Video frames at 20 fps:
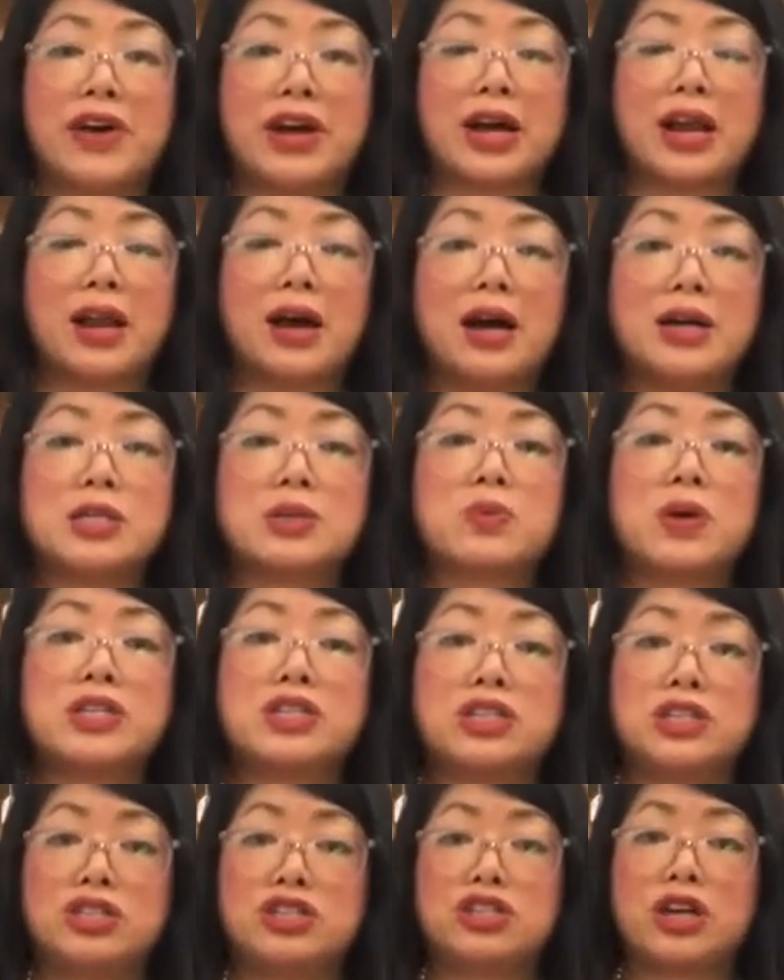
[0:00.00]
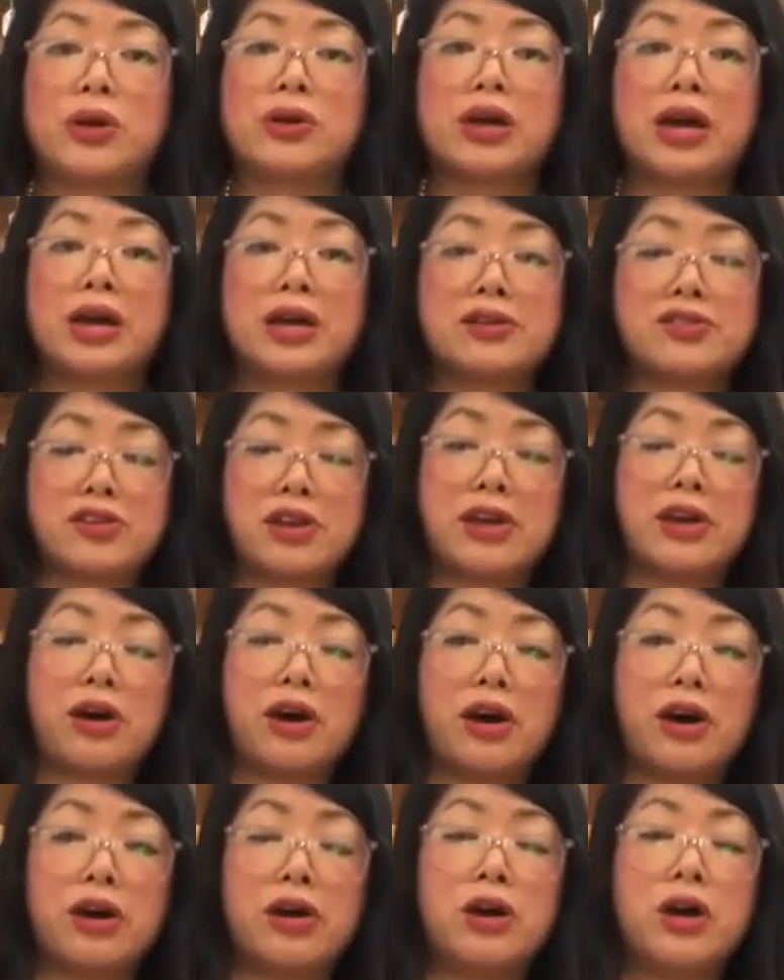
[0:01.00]
her clients when she's showcasing
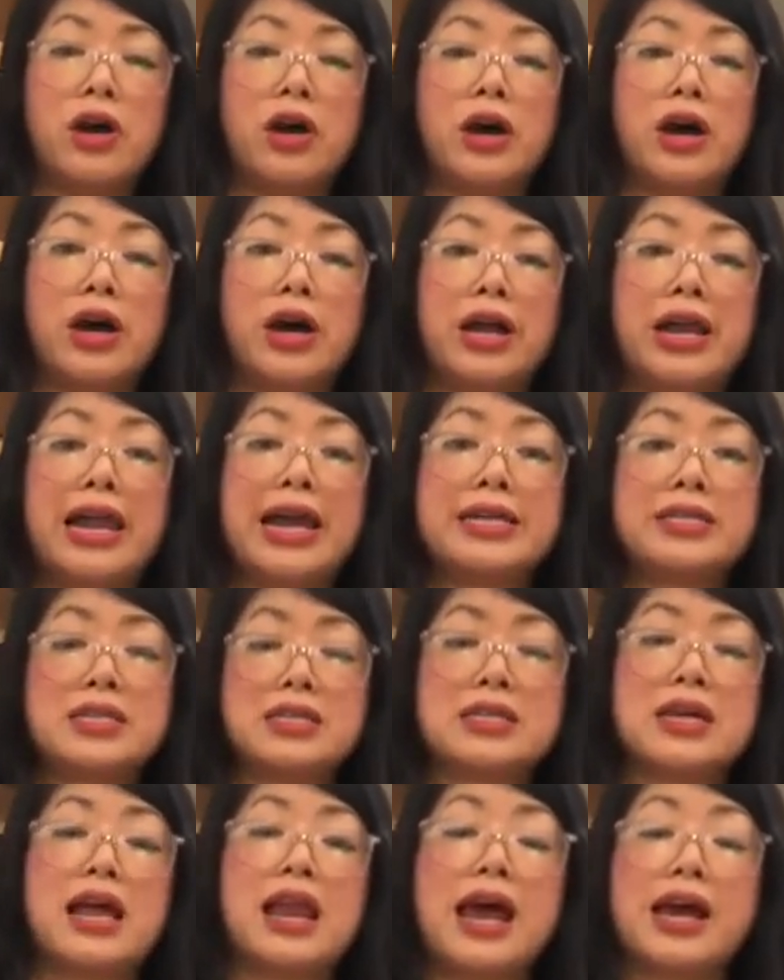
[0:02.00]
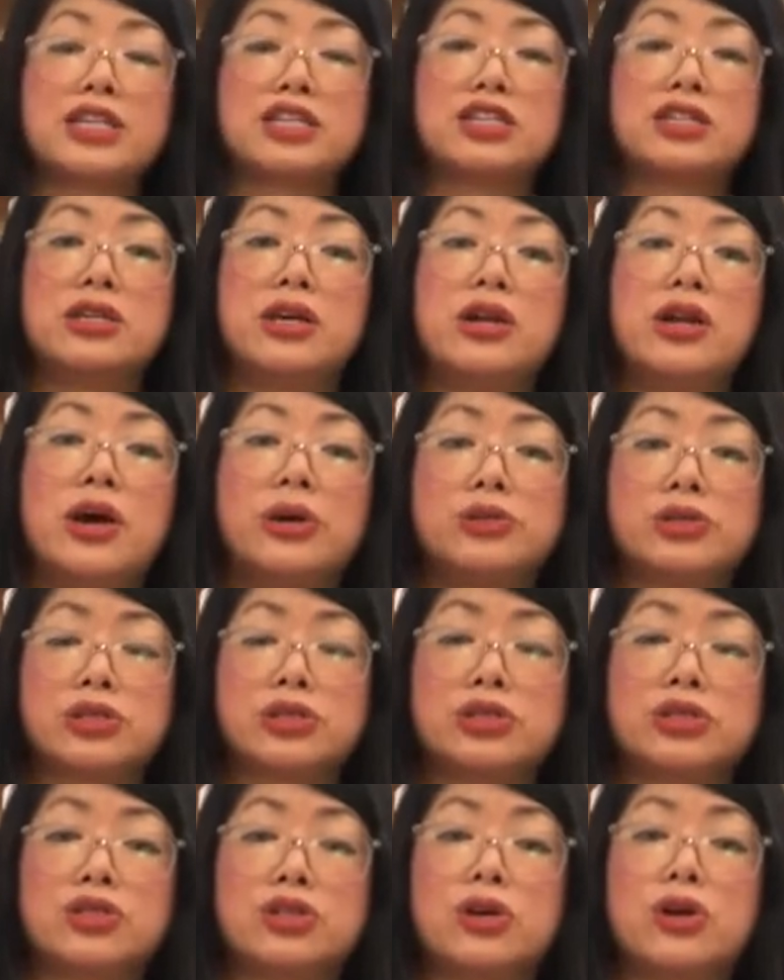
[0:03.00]
her uh, latest collection and haute
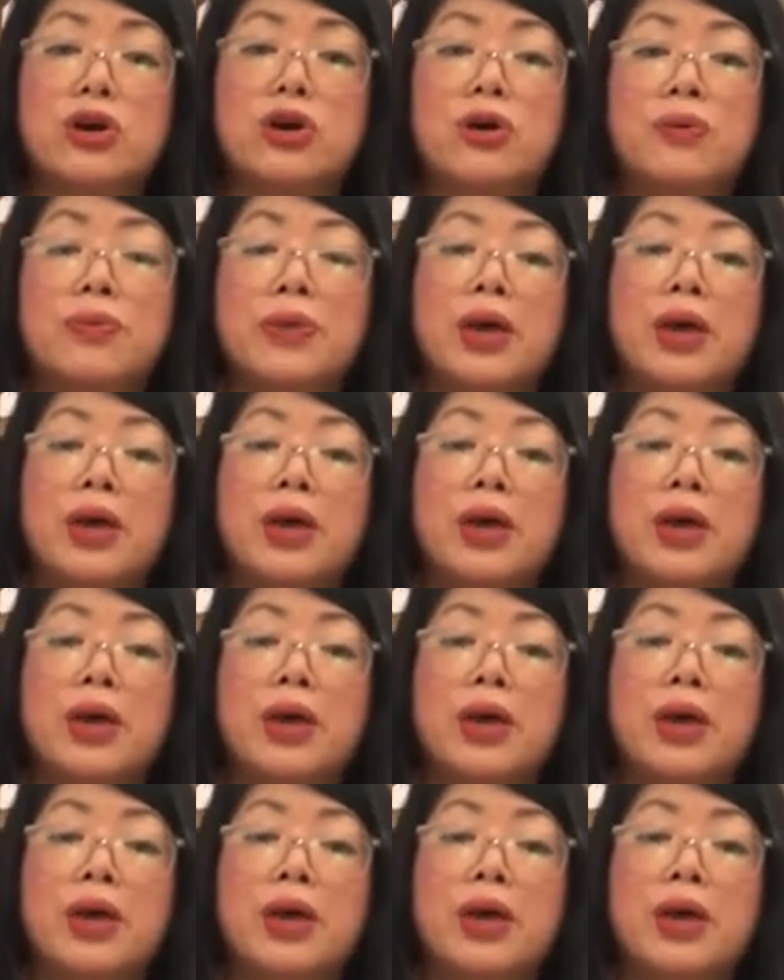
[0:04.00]
couture